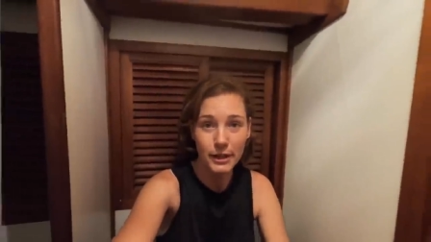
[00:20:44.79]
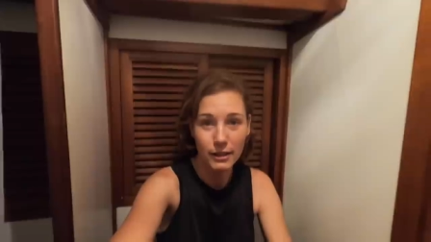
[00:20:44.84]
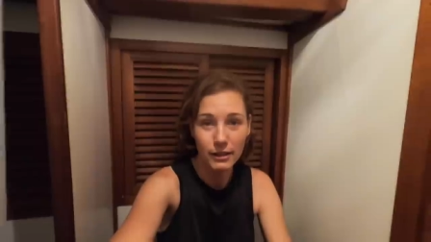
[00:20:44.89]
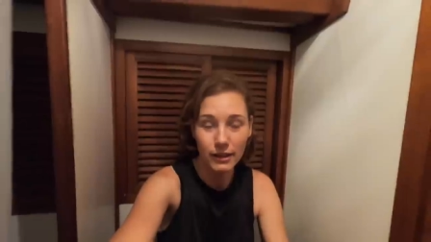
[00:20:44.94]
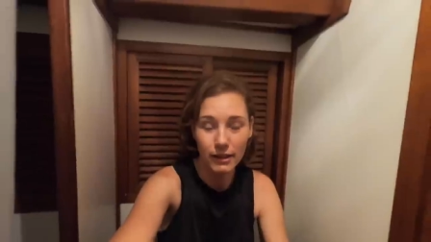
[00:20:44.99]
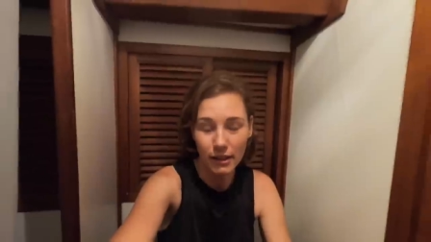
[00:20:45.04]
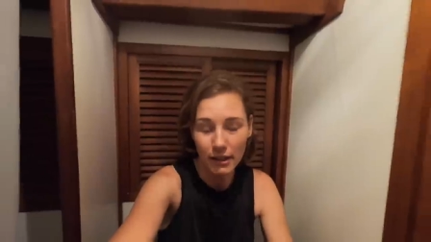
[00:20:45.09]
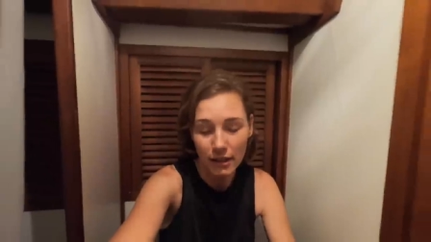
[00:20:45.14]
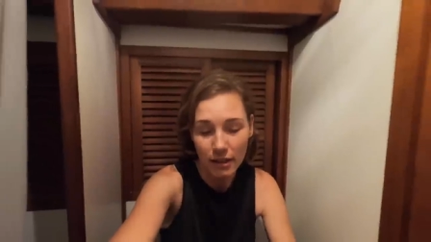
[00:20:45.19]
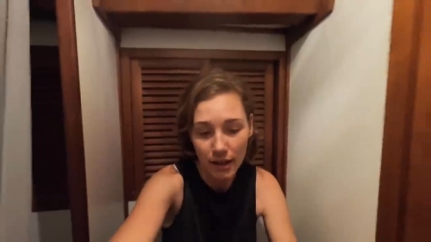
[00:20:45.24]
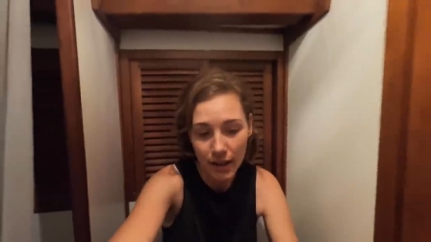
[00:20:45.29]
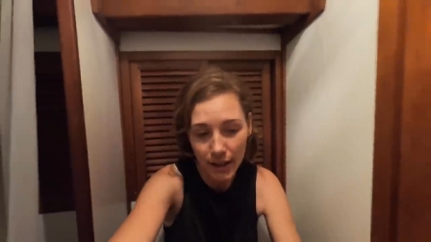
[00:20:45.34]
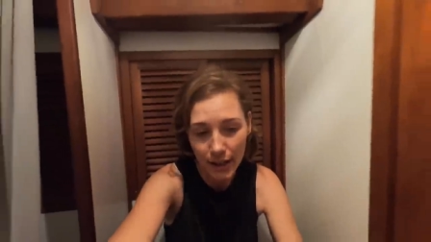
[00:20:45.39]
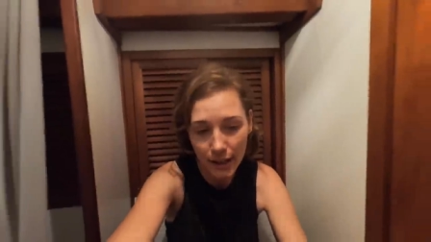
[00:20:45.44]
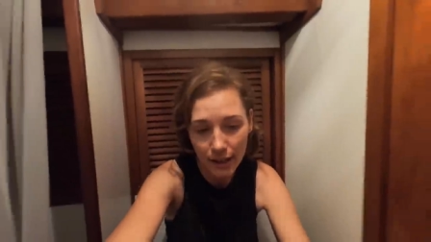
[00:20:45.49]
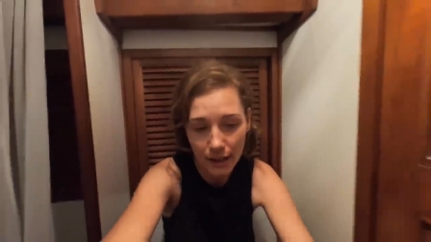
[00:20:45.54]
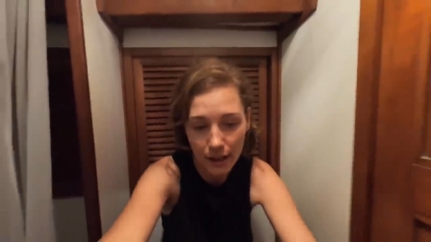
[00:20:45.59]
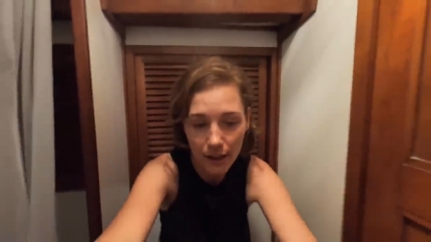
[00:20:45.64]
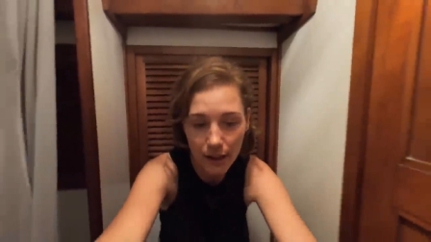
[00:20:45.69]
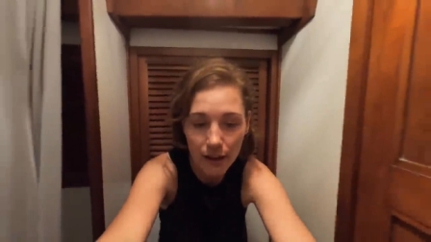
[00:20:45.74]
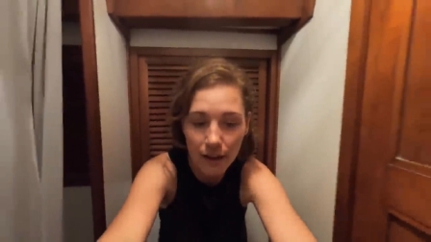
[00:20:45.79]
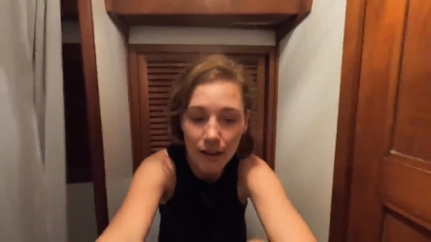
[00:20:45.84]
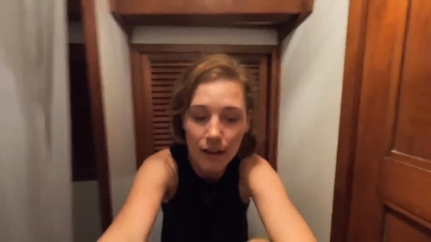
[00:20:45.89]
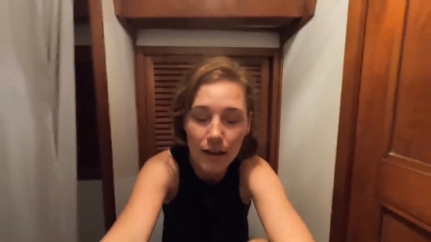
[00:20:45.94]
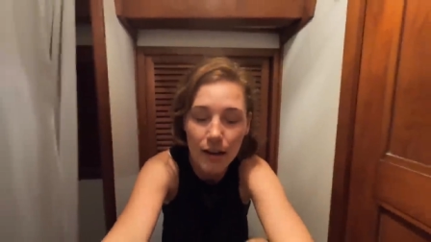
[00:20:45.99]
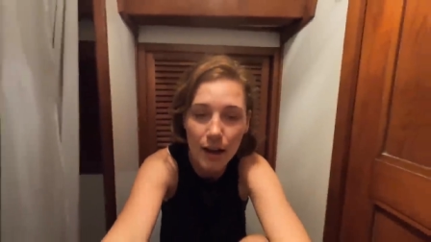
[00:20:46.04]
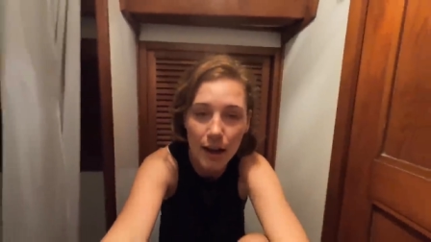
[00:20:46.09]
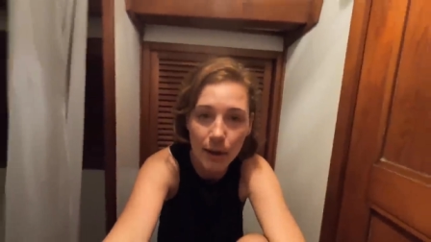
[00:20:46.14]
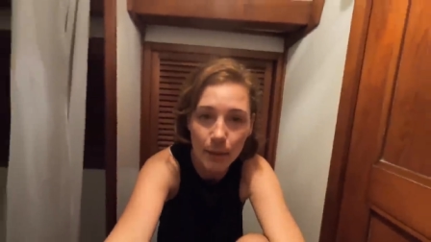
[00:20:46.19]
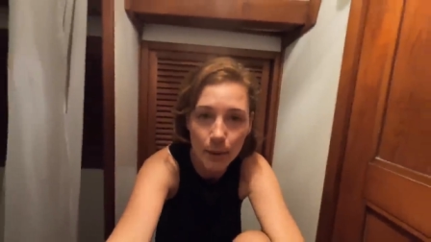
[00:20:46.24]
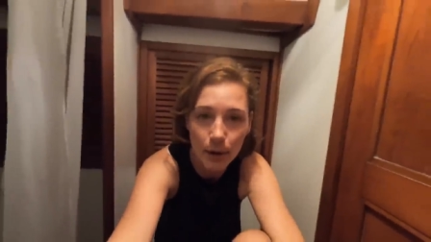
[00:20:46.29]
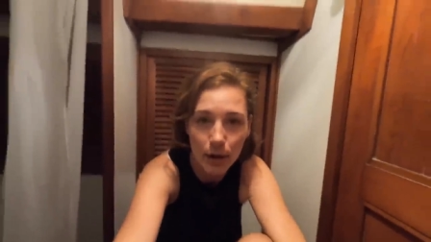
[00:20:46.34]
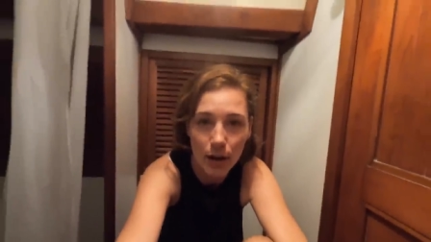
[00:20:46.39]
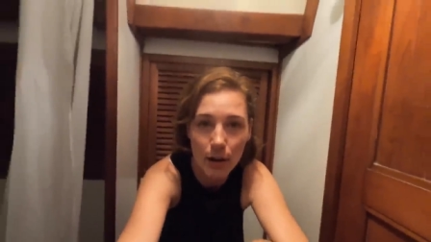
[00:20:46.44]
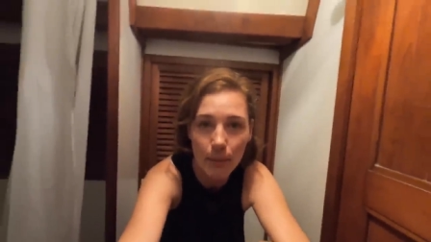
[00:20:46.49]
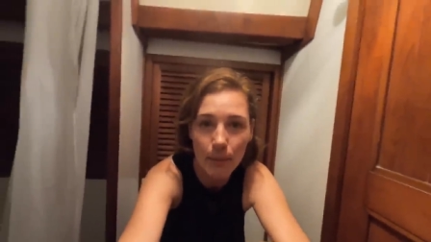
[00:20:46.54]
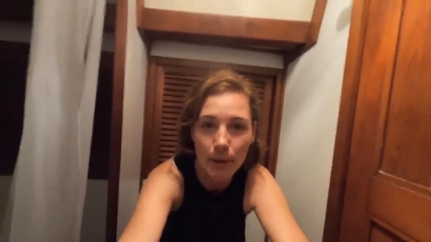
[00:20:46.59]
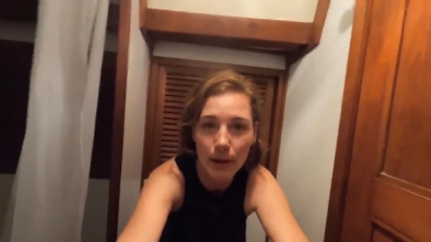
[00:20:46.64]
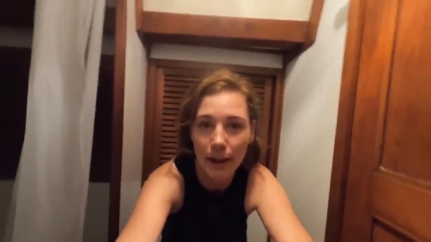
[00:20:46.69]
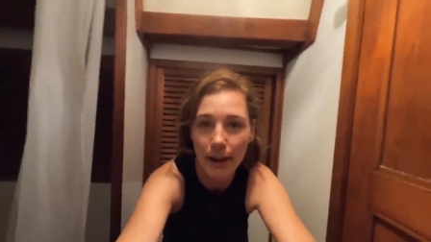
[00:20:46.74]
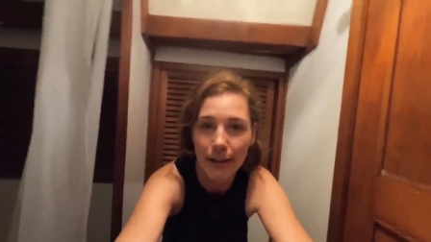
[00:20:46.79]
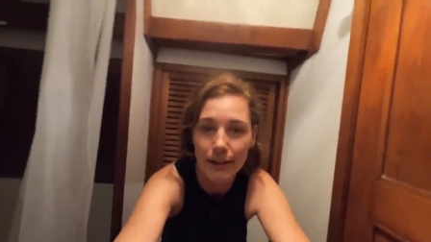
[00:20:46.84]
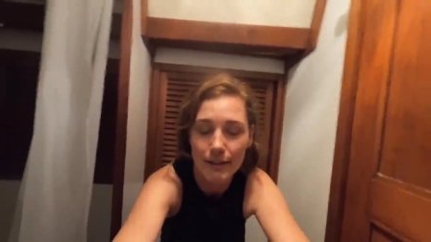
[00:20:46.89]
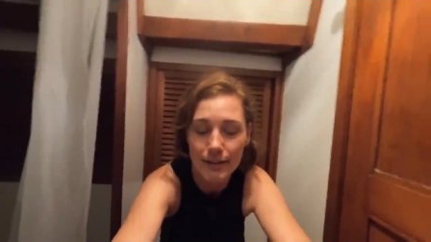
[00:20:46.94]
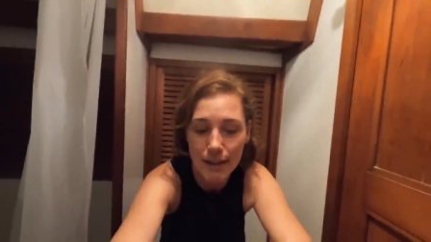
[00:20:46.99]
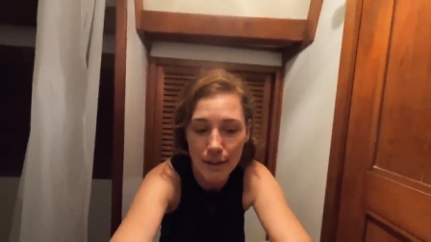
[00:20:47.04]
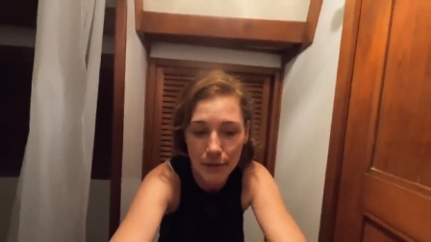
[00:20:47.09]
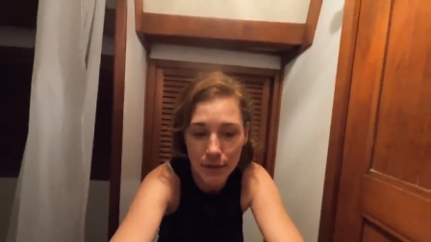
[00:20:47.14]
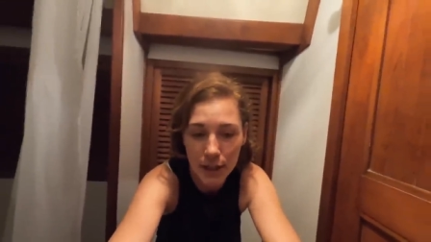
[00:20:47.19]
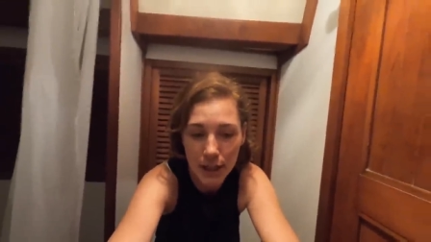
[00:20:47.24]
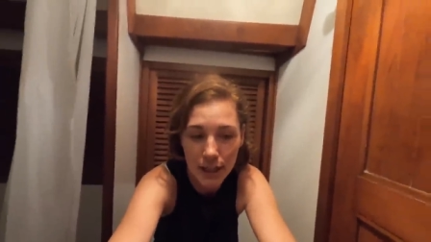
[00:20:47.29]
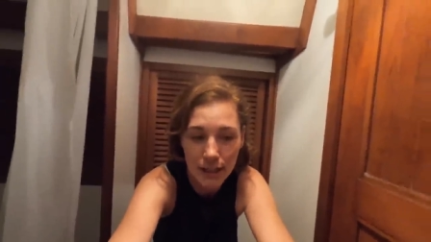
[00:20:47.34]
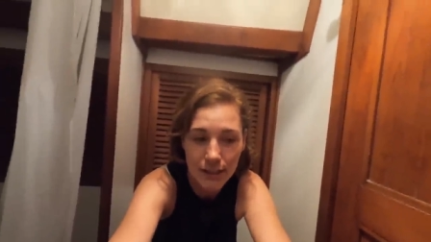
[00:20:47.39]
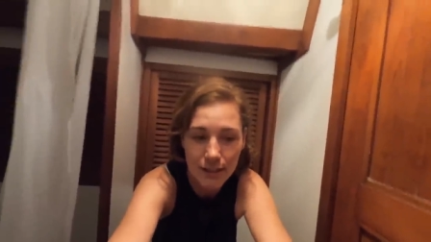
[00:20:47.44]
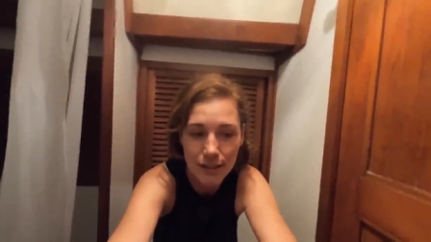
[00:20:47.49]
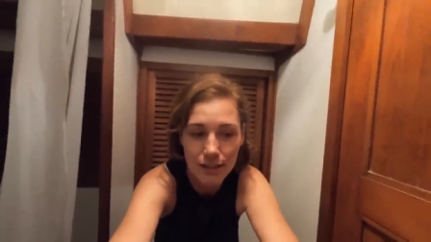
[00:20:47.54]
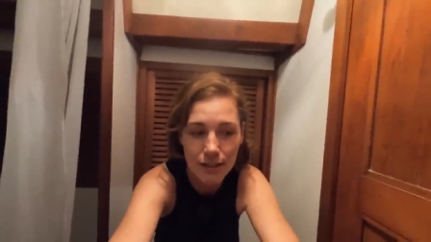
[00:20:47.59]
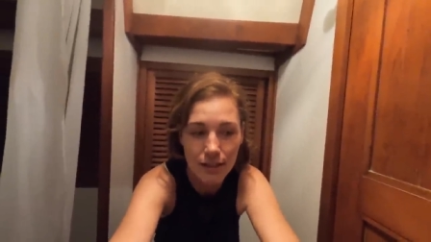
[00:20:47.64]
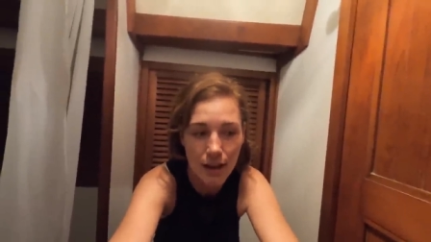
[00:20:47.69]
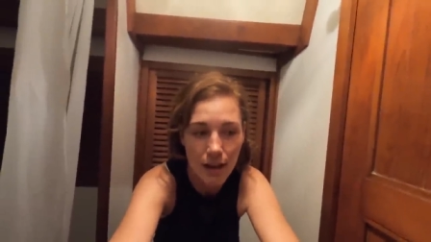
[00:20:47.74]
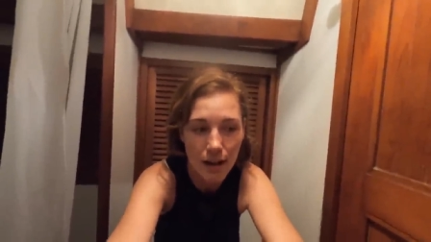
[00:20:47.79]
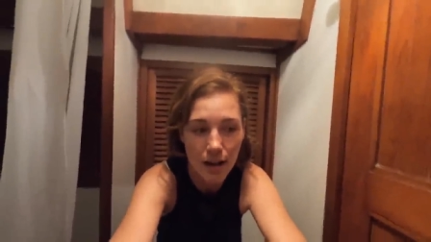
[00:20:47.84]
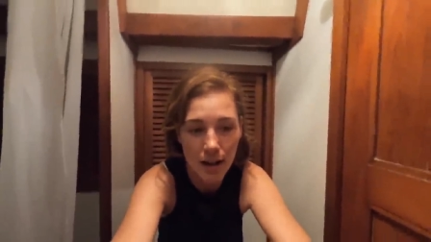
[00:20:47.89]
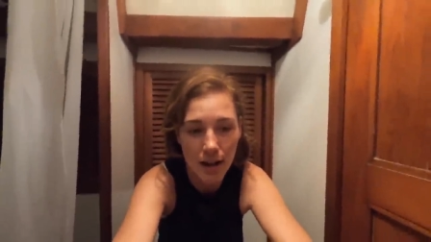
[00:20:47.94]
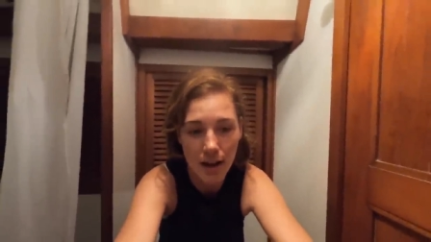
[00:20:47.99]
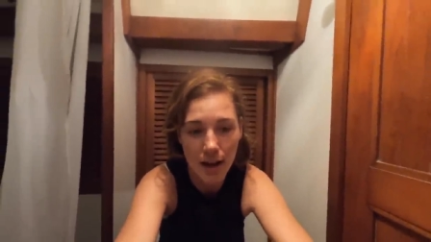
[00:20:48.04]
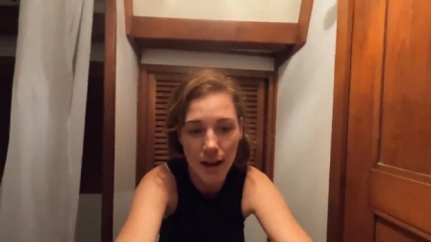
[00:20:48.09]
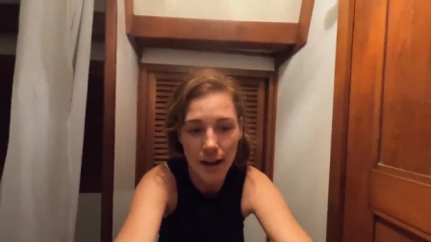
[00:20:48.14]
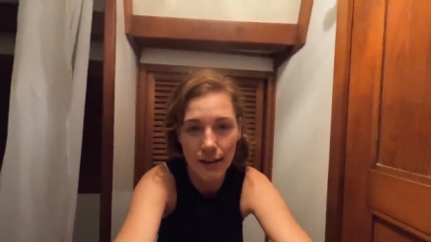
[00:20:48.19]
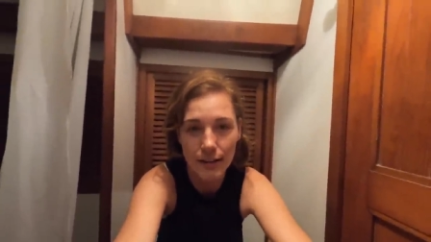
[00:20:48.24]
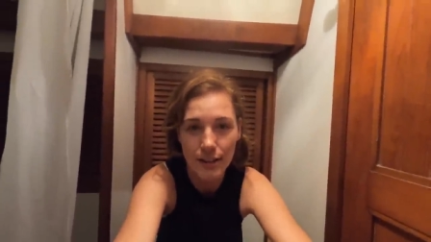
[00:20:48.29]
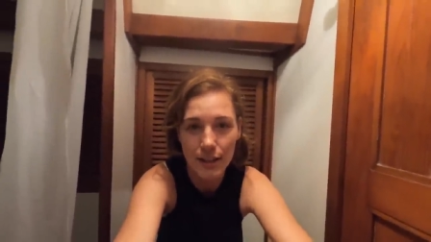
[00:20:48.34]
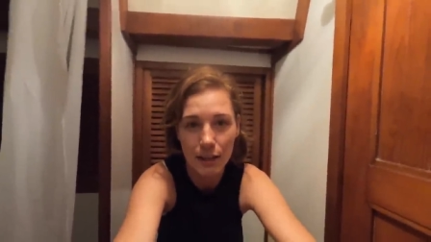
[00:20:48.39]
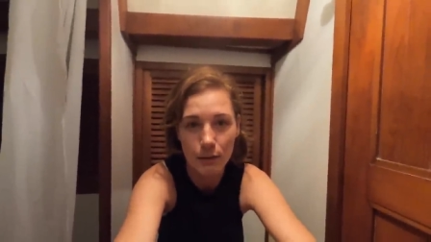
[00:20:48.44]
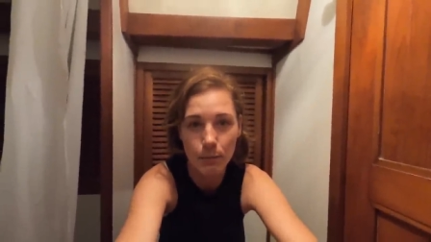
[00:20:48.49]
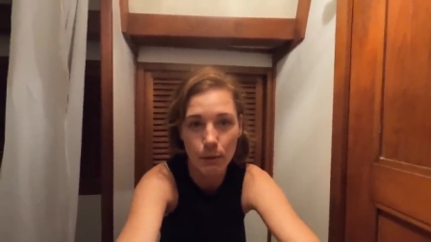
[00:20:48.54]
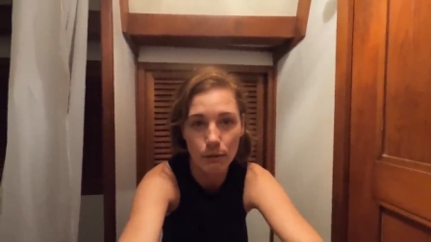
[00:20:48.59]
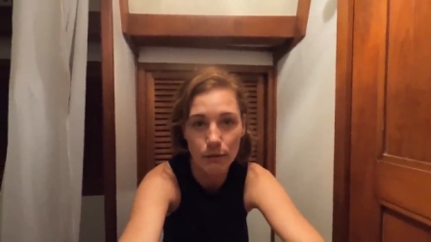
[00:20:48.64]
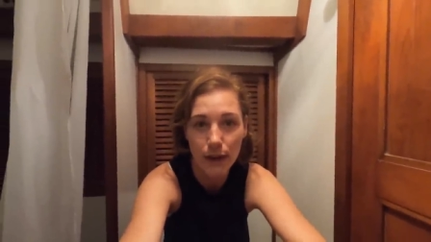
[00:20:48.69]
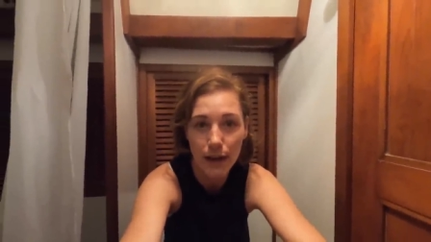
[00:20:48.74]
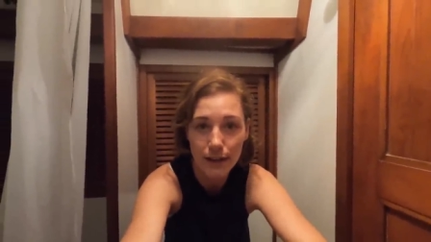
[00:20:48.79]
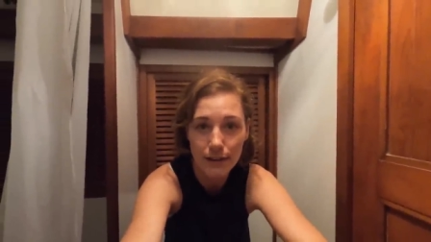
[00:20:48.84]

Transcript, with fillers: good. I uh, I woke up at like 7ish, I did a little bit of